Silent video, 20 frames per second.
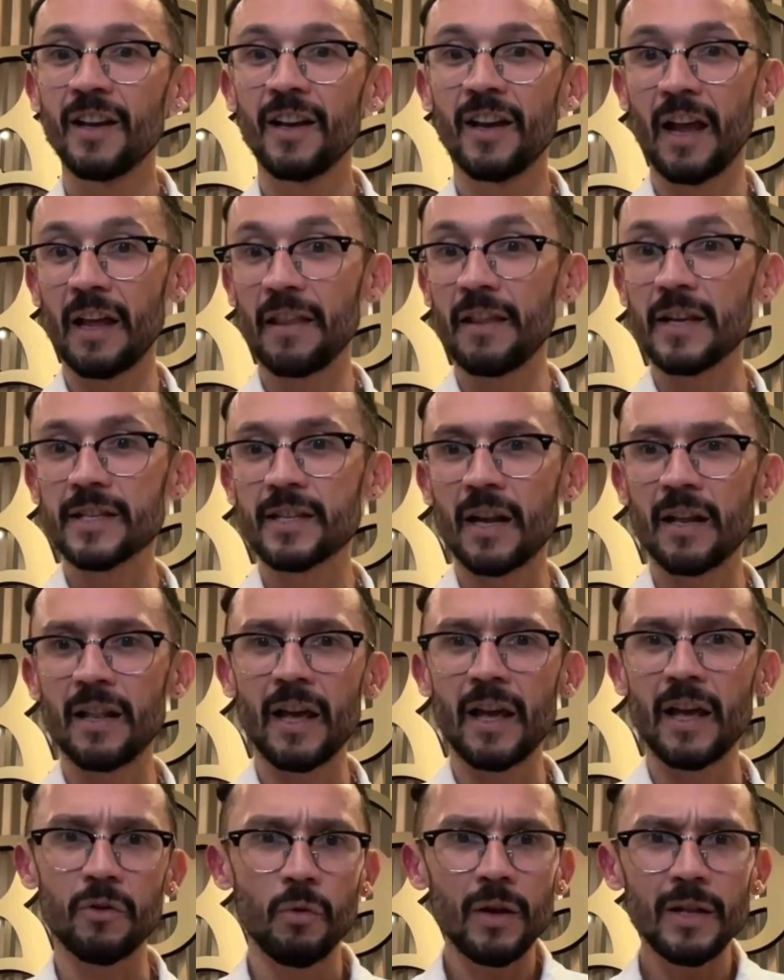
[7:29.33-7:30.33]
And they start
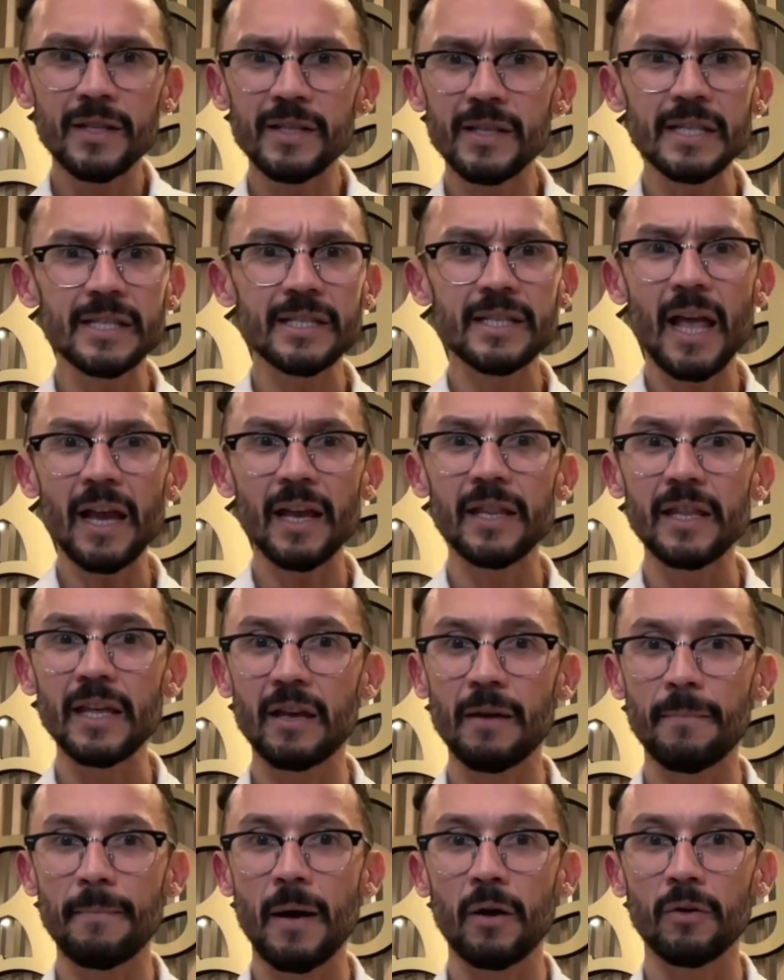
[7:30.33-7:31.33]
like, what is this technique
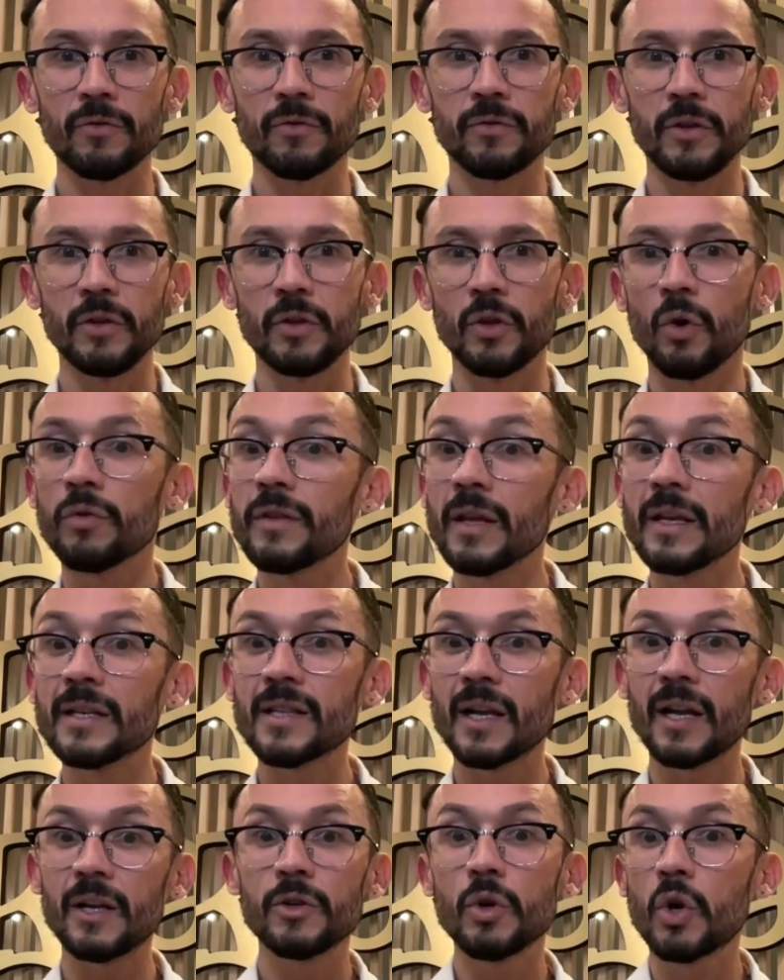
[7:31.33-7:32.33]
about? You know, they
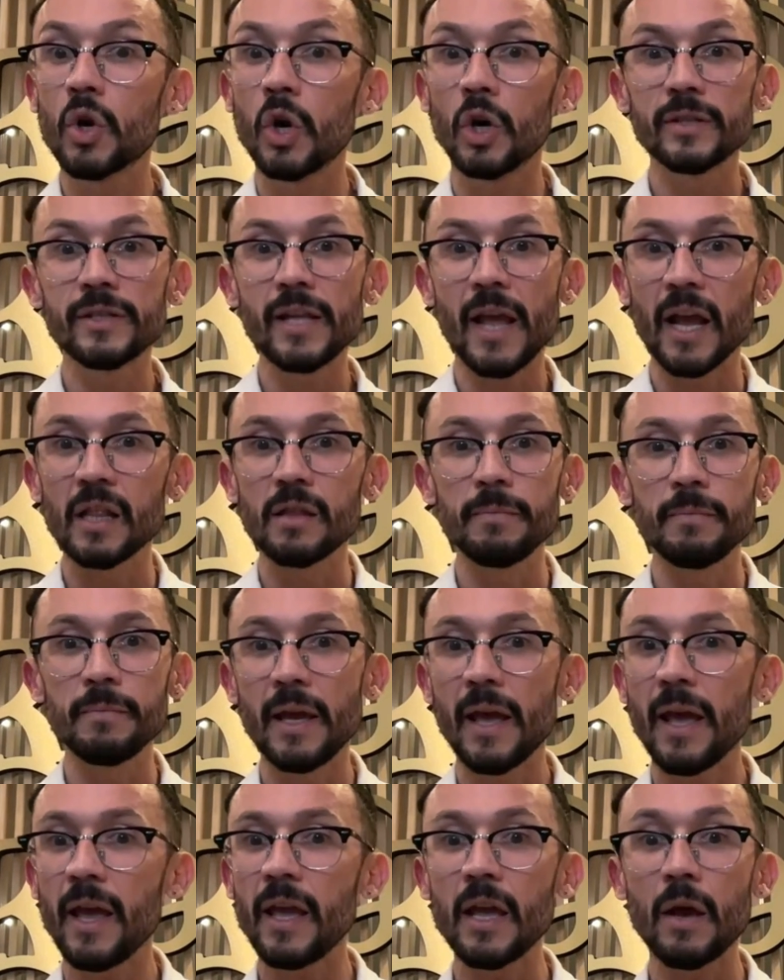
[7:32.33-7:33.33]
start to contact me.
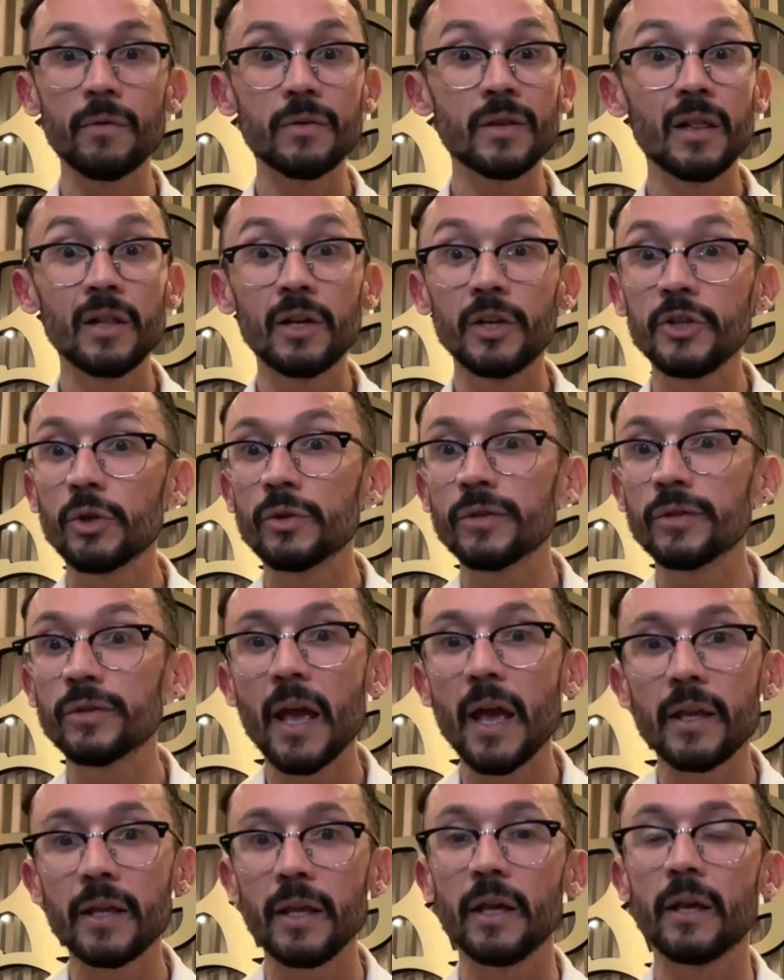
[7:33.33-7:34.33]
Hey, I want to learn your
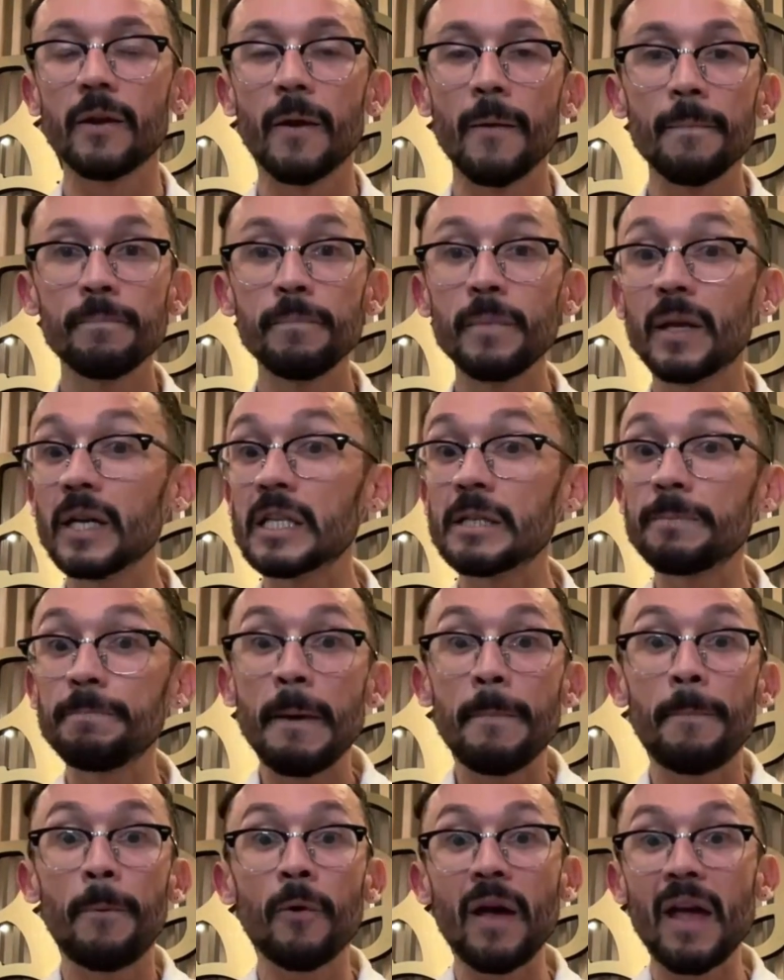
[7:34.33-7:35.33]
technique because
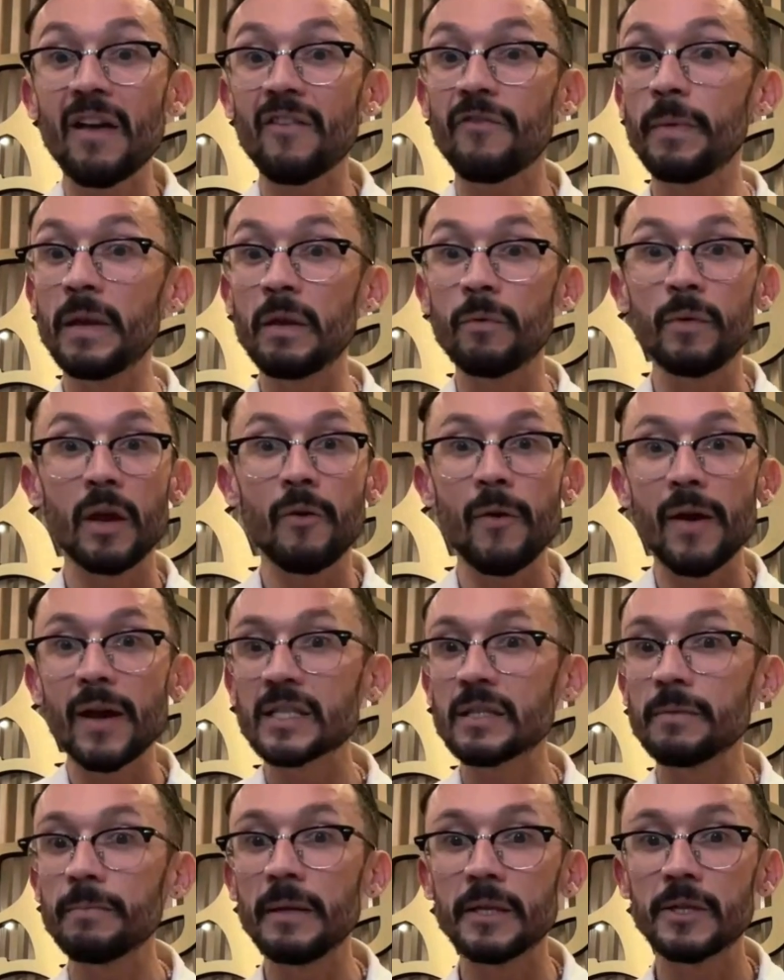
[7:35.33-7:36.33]
people have been
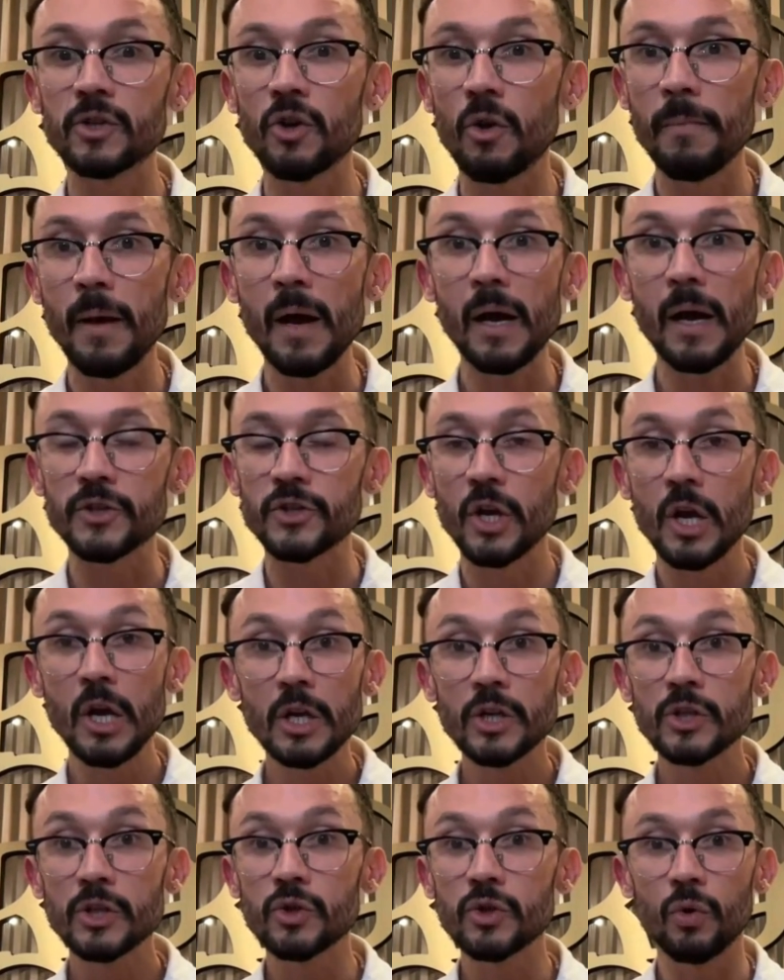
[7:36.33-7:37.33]
requesting me so much.
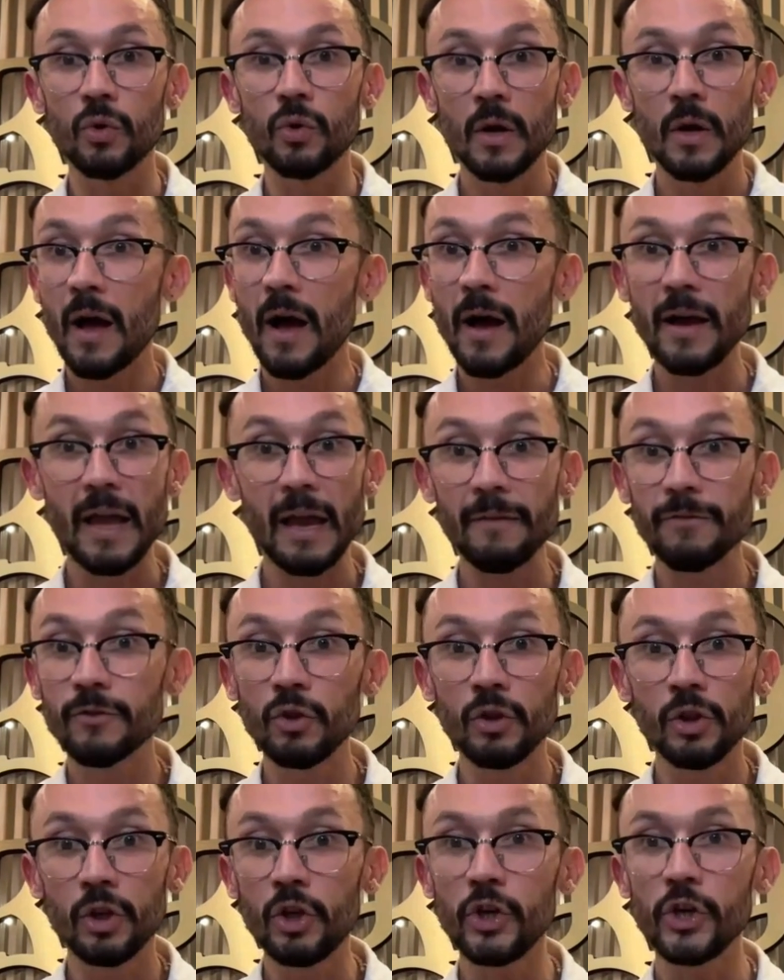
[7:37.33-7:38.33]
So I have to
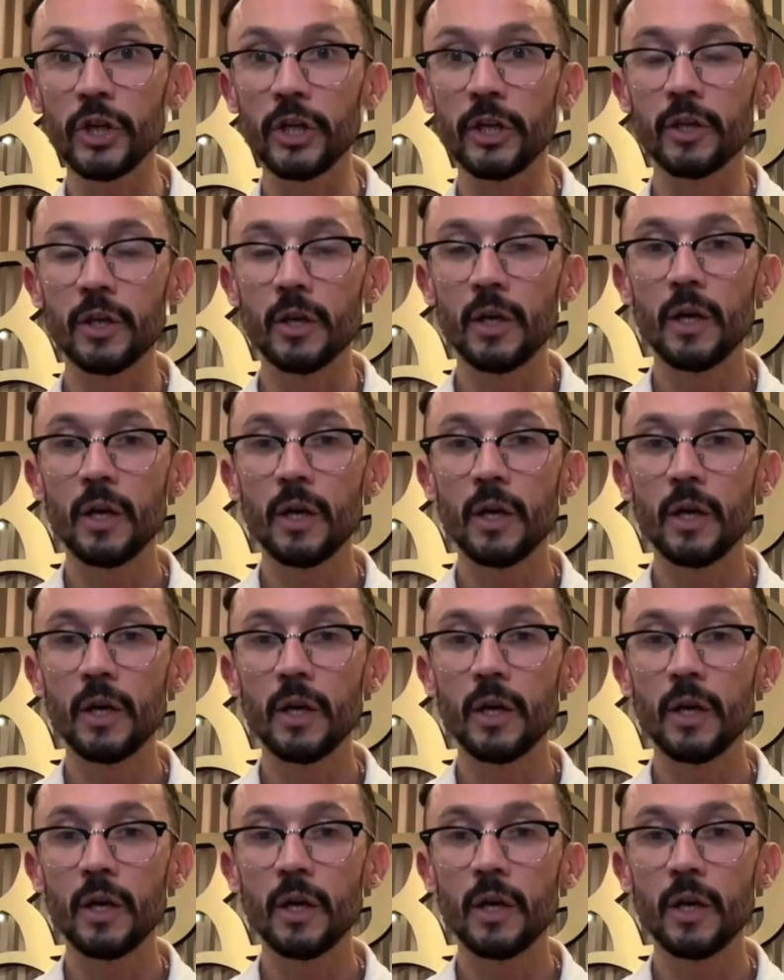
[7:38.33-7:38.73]
learn it.